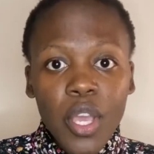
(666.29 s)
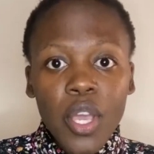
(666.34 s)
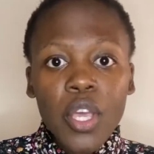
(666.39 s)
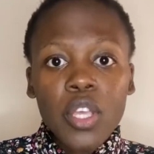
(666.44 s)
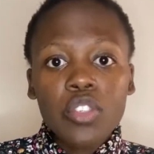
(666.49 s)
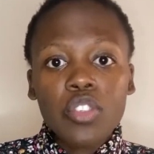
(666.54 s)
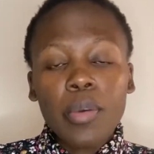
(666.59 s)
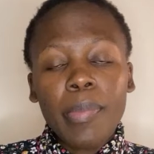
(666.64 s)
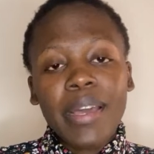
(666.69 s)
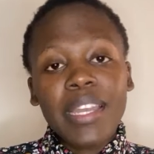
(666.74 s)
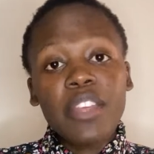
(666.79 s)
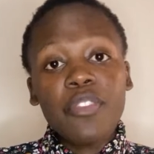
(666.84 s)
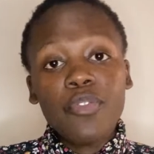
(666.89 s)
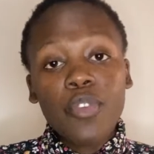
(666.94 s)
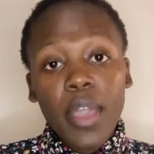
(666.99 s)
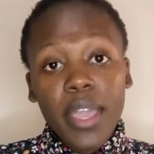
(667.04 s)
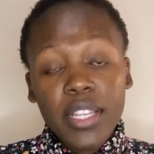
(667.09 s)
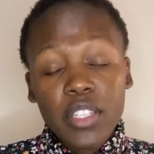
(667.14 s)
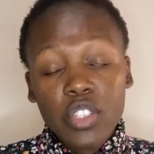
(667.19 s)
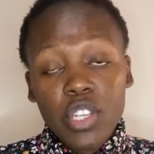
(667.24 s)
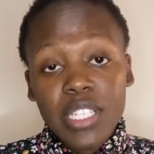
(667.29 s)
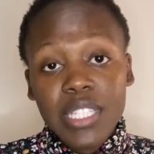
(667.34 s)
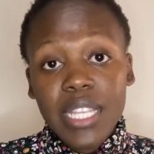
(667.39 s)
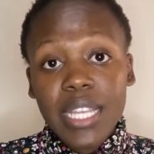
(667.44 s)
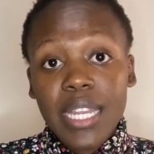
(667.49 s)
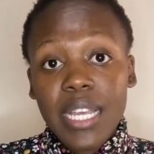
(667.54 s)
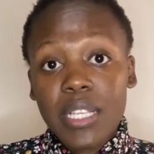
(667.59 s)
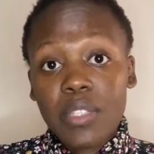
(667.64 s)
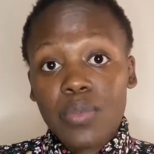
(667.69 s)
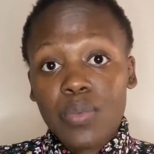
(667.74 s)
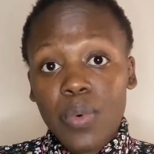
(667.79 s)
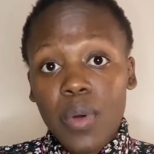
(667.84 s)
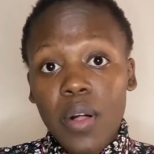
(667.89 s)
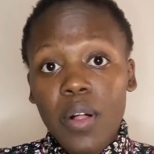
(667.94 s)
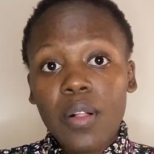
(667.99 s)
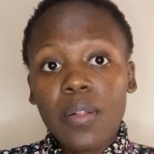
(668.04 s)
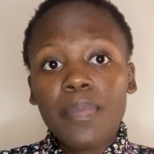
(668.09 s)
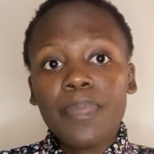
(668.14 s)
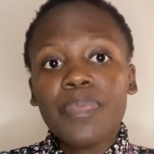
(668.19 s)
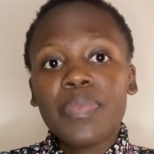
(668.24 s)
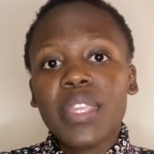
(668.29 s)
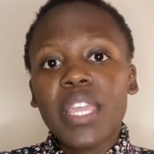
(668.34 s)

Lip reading: So but if you're interested as well,